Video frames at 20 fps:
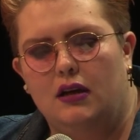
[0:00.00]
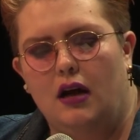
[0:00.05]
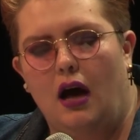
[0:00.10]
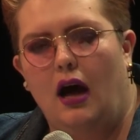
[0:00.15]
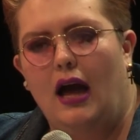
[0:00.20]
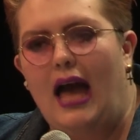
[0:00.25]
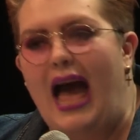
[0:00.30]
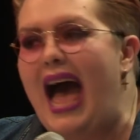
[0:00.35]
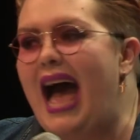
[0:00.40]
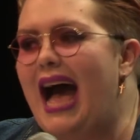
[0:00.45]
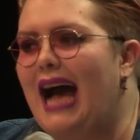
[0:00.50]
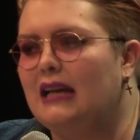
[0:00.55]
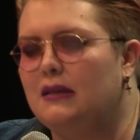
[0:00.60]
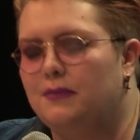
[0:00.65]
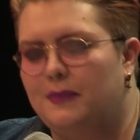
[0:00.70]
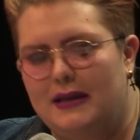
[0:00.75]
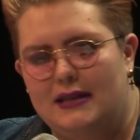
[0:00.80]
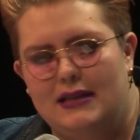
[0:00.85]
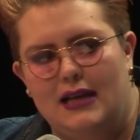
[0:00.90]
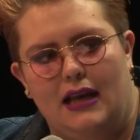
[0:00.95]
I
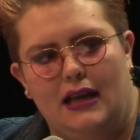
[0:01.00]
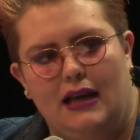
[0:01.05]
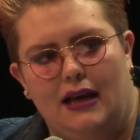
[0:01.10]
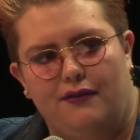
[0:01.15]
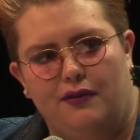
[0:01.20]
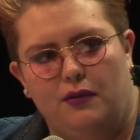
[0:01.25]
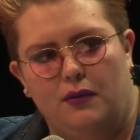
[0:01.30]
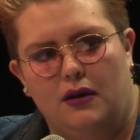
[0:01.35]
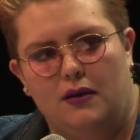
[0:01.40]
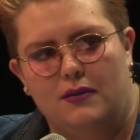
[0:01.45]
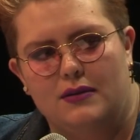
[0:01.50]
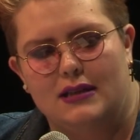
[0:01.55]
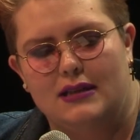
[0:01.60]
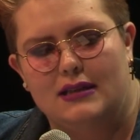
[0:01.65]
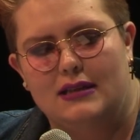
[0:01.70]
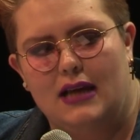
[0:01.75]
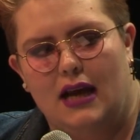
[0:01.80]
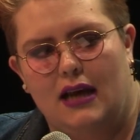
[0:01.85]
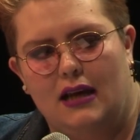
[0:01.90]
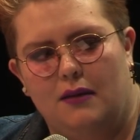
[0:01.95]
had been telling everyone I was a
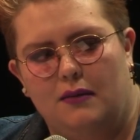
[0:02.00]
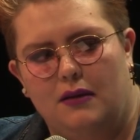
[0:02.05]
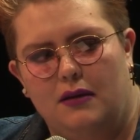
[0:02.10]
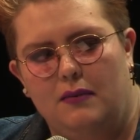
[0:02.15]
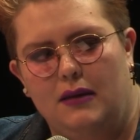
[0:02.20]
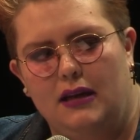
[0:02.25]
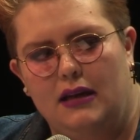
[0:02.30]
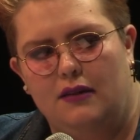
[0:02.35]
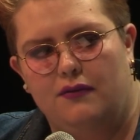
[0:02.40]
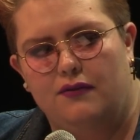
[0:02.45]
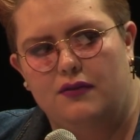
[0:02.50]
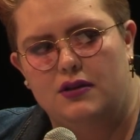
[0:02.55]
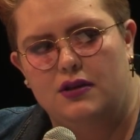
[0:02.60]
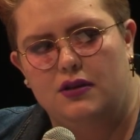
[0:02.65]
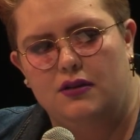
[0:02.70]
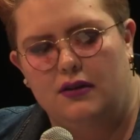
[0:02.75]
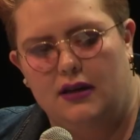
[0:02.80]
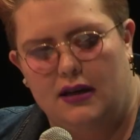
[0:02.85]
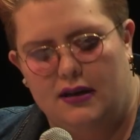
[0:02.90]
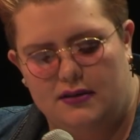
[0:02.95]
stand up comedian for
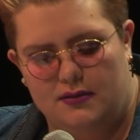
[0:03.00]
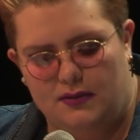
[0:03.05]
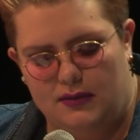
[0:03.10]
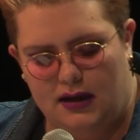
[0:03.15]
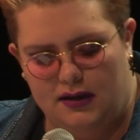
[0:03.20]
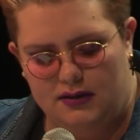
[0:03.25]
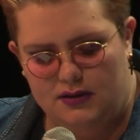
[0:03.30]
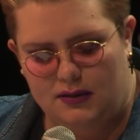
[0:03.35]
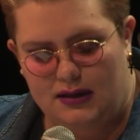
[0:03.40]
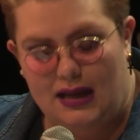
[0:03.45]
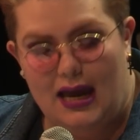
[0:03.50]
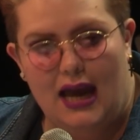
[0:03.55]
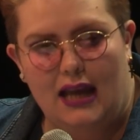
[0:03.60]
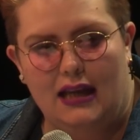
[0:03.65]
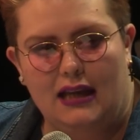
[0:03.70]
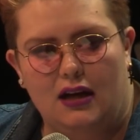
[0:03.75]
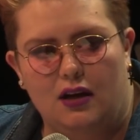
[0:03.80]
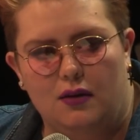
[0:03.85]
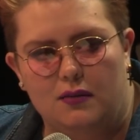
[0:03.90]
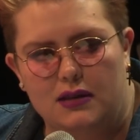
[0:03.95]
two years without doing
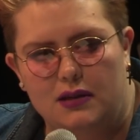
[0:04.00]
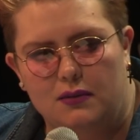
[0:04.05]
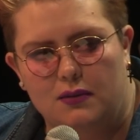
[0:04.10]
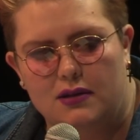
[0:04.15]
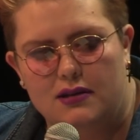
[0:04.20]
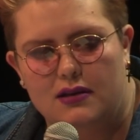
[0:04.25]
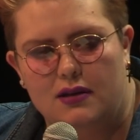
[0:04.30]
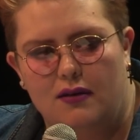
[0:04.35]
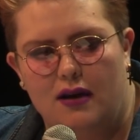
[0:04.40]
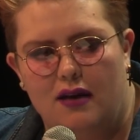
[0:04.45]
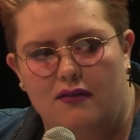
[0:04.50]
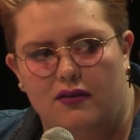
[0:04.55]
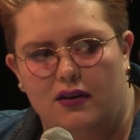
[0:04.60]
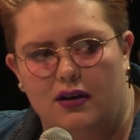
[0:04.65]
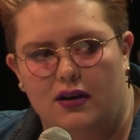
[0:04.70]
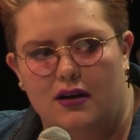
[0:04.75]
any comedy whatsoever.